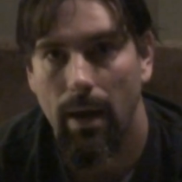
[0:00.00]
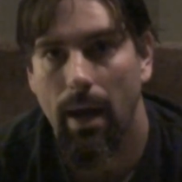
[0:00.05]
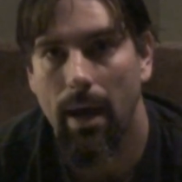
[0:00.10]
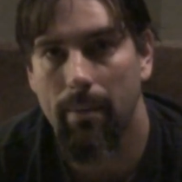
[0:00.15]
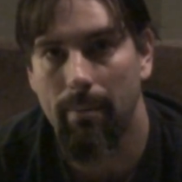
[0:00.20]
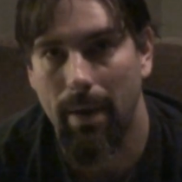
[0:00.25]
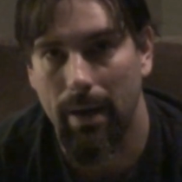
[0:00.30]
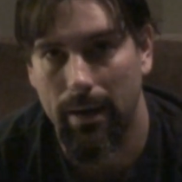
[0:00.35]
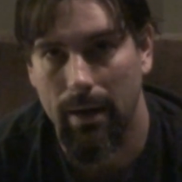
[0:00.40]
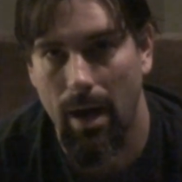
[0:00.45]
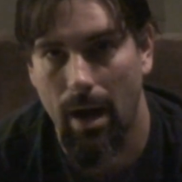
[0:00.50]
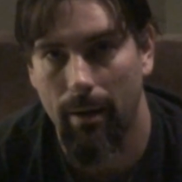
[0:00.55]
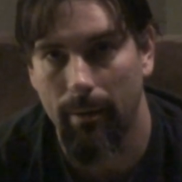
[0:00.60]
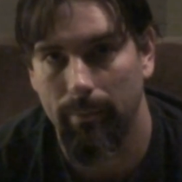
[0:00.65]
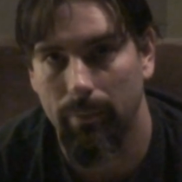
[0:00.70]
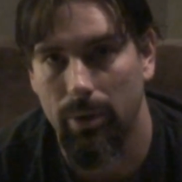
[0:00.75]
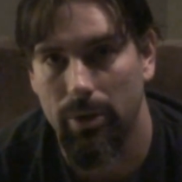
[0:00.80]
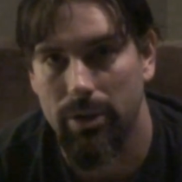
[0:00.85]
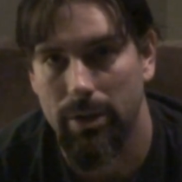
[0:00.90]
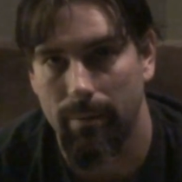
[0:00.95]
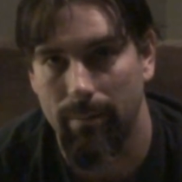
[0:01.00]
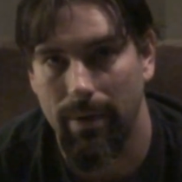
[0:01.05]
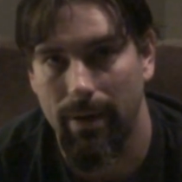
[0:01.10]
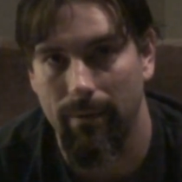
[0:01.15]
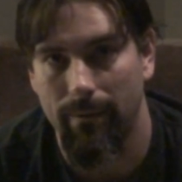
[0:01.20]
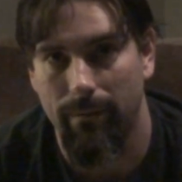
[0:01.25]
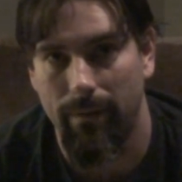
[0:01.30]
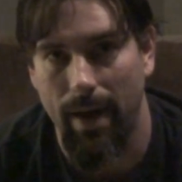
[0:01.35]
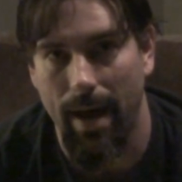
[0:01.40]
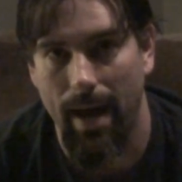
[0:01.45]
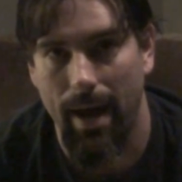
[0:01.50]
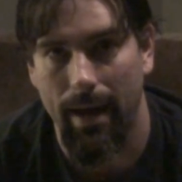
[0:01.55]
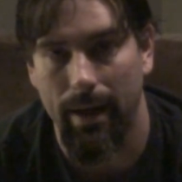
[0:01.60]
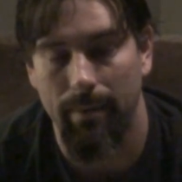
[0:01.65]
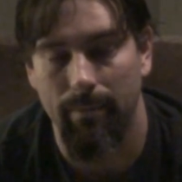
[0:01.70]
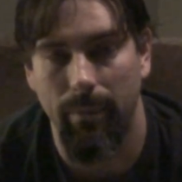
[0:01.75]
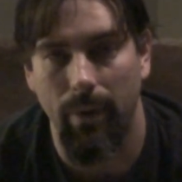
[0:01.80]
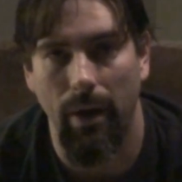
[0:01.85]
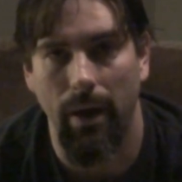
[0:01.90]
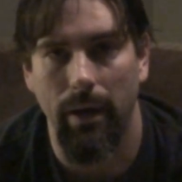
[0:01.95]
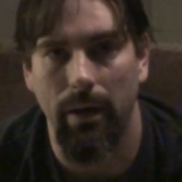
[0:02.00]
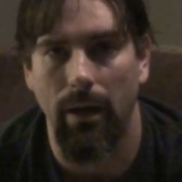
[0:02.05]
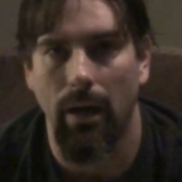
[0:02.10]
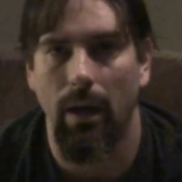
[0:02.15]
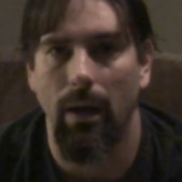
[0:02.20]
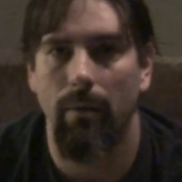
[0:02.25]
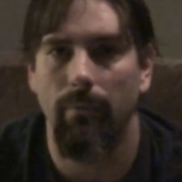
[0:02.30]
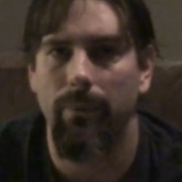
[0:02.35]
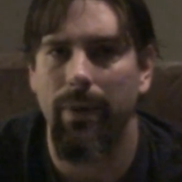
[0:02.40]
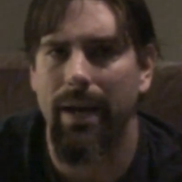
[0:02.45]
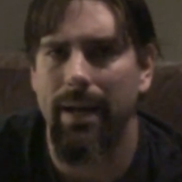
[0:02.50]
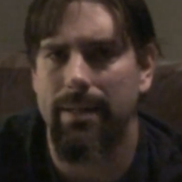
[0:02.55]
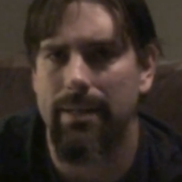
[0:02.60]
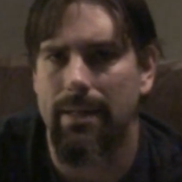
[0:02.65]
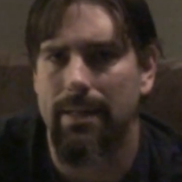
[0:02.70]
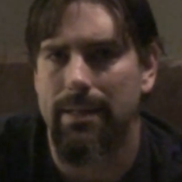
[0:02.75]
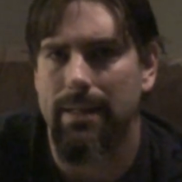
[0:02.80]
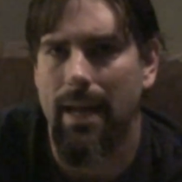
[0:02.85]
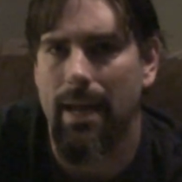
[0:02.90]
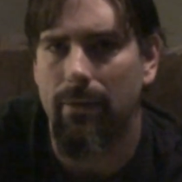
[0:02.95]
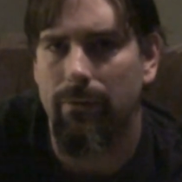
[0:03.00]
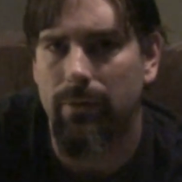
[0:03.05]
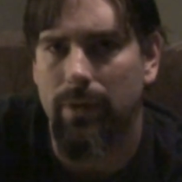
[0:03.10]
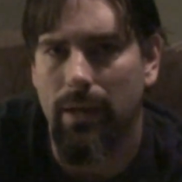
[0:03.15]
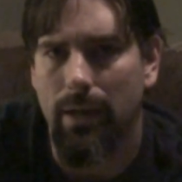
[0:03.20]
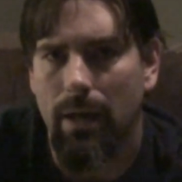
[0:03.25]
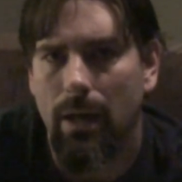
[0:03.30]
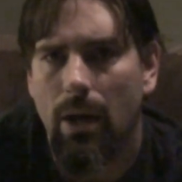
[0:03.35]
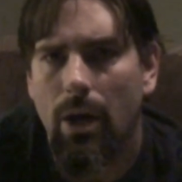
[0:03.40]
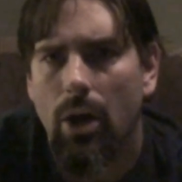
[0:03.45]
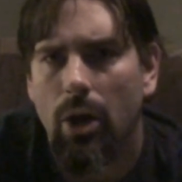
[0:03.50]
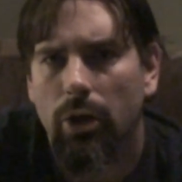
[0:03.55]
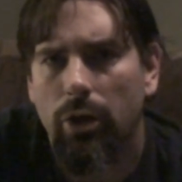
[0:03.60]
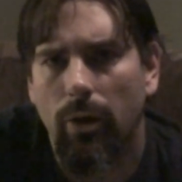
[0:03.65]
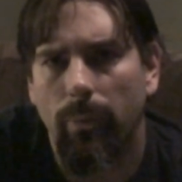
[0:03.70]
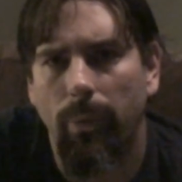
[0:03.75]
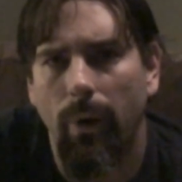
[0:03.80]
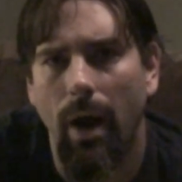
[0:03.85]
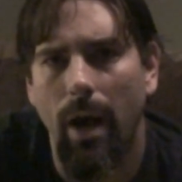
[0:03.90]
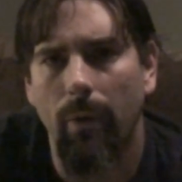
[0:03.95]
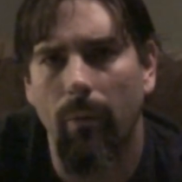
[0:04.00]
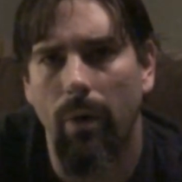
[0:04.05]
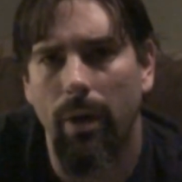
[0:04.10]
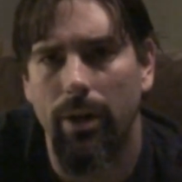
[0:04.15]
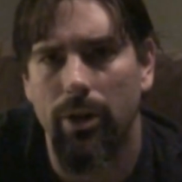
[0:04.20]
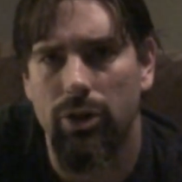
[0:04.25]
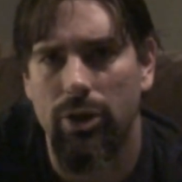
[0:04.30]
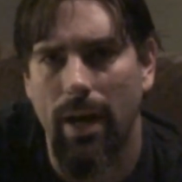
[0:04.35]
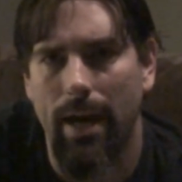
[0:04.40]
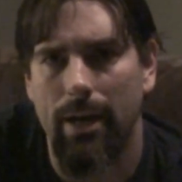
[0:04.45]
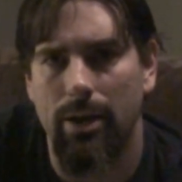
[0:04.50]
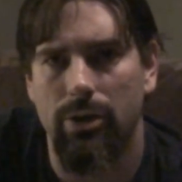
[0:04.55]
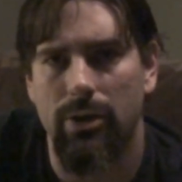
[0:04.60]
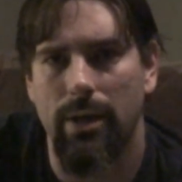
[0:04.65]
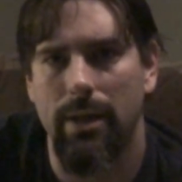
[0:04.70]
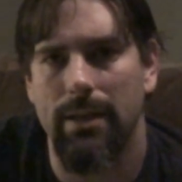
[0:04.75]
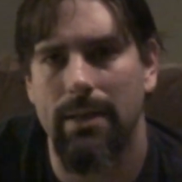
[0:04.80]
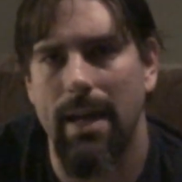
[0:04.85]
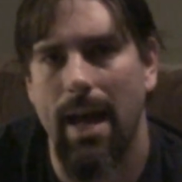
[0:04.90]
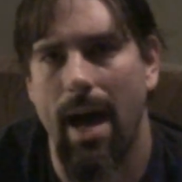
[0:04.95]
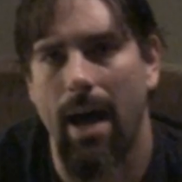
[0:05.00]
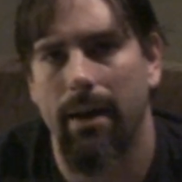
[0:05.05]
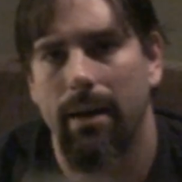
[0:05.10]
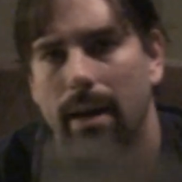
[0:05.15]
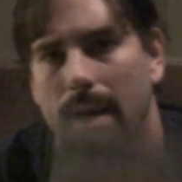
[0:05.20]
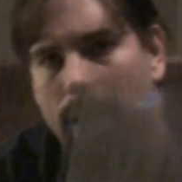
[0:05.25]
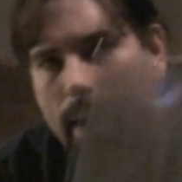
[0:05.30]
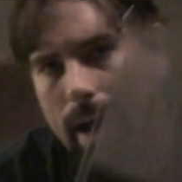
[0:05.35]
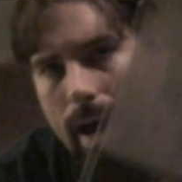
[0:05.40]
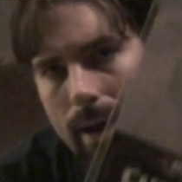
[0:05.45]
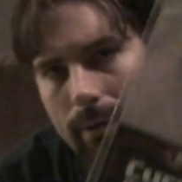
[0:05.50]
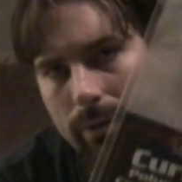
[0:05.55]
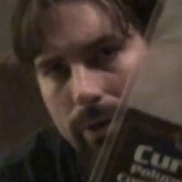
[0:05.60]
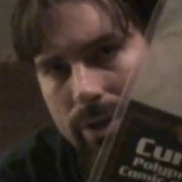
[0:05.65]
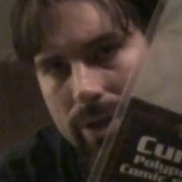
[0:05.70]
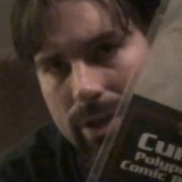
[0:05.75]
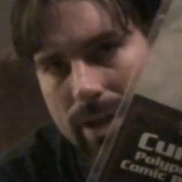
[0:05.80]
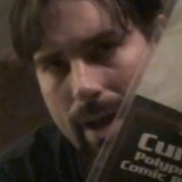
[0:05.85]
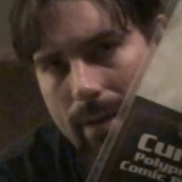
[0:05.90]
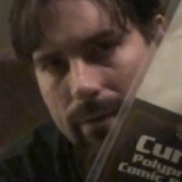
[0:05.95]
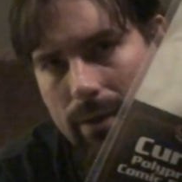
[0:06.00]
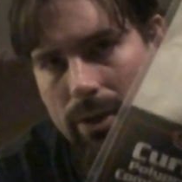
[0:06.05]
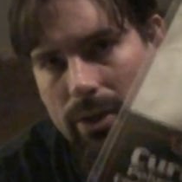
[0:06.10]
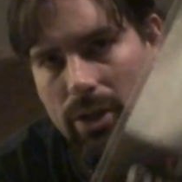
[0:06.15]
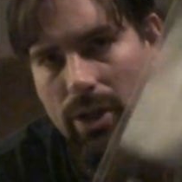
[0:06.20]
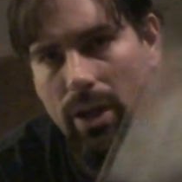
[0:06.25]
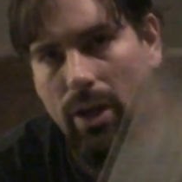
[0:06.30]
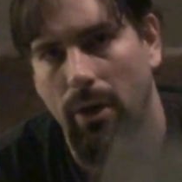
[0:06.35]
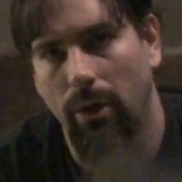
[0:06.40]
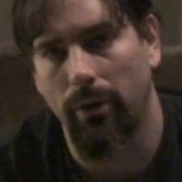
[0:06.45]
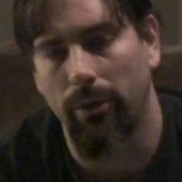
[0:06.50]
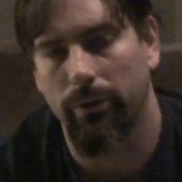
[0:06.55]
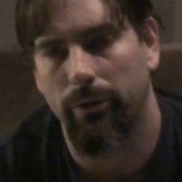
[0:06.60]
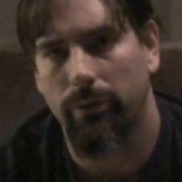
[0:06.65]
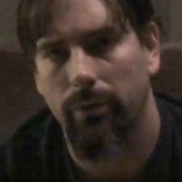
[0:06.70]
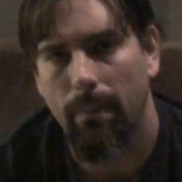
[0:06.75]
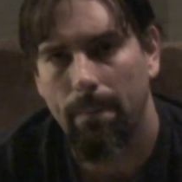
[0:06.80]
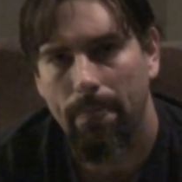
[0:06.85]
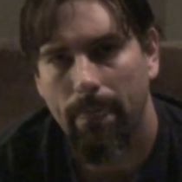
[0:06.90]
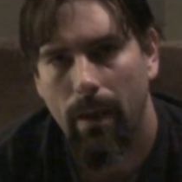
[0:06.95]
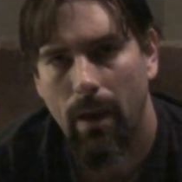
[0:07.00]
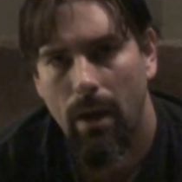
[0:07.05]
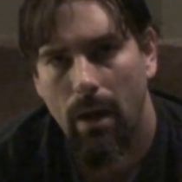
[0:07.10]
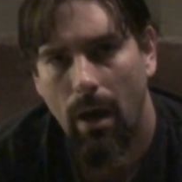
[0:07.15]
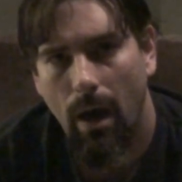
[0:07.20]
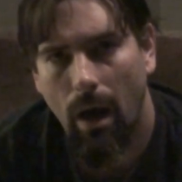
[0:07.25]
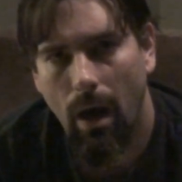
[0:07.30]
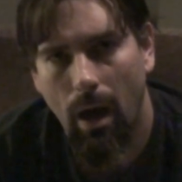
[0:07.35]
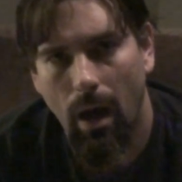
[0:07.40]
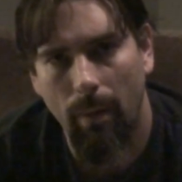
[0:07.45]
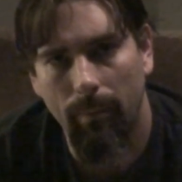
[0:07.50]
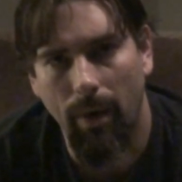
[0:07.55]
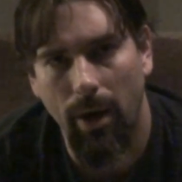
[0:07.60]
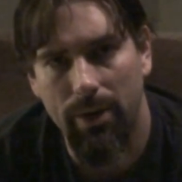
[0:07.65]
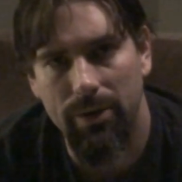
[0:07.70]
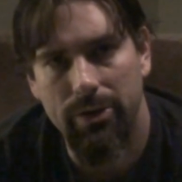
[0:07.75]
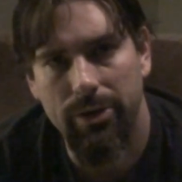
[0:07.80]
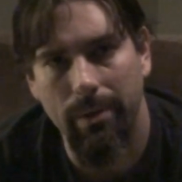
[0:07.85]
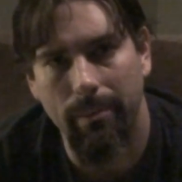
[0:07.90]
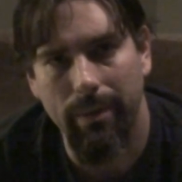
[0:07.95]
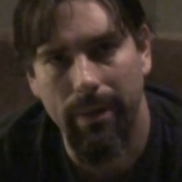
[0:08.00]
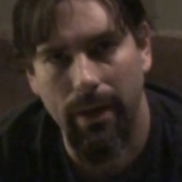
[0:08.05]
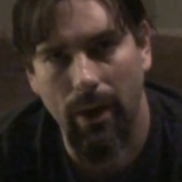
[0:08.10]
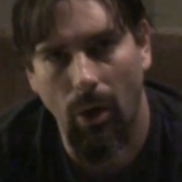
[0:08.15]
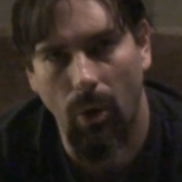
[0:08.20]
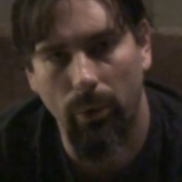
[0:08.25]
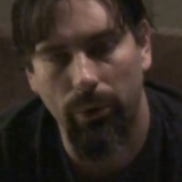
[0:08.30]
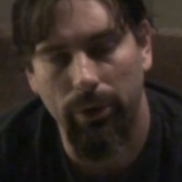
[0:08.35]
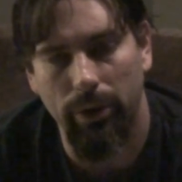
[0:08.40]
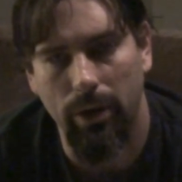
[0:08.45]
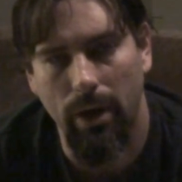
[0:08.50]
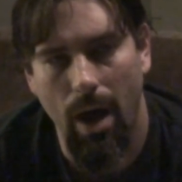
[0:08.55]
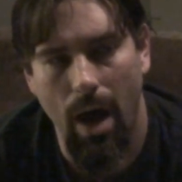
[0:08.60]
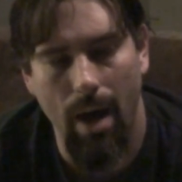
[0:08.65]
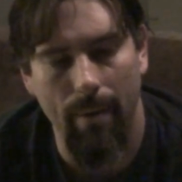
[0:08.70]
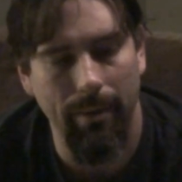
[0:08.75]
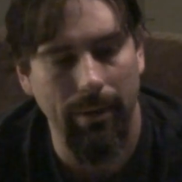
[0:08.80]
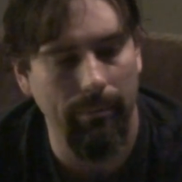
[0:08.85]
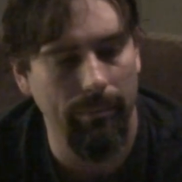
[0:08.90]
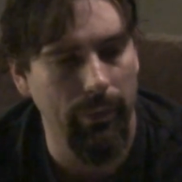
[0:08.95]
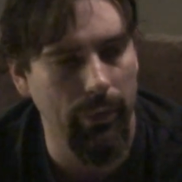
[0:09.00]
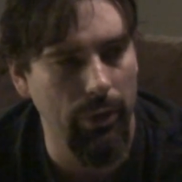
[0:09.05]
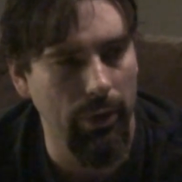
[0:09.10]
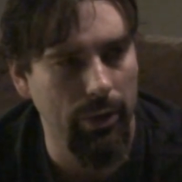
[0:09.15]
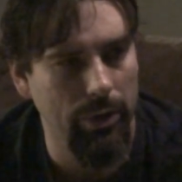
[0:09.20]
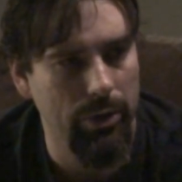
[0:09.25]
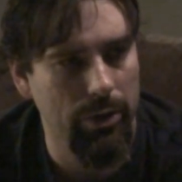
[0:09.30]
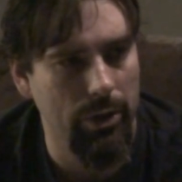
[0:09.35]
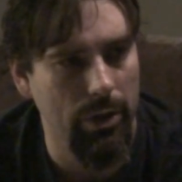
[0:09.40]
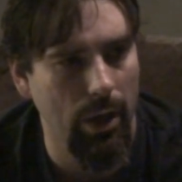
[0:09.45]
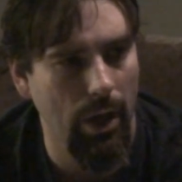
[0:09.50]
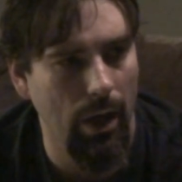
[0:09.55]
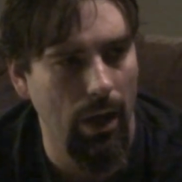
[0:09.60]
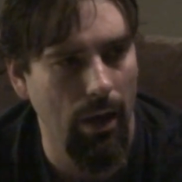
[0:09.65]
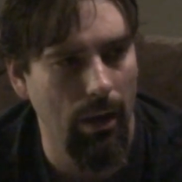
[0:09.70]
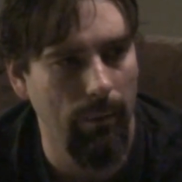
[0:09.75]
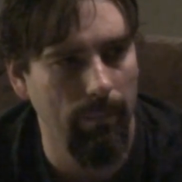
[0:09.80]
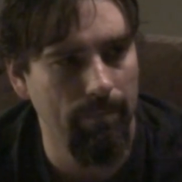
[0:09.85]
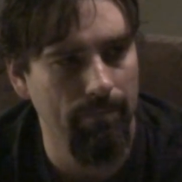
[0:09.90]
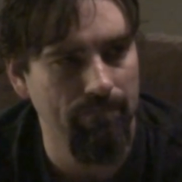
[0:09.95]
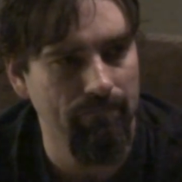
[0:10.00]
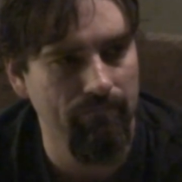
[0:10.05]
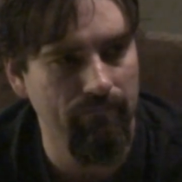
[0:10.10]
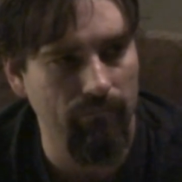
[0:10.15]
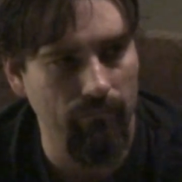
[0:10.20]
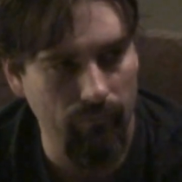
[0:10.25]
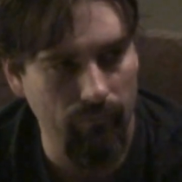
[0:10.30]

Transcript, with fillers: and my comic books have been fine, but um, as a safety, you'll probably want to change these out every seven years. Um, on some of the older comic books, um,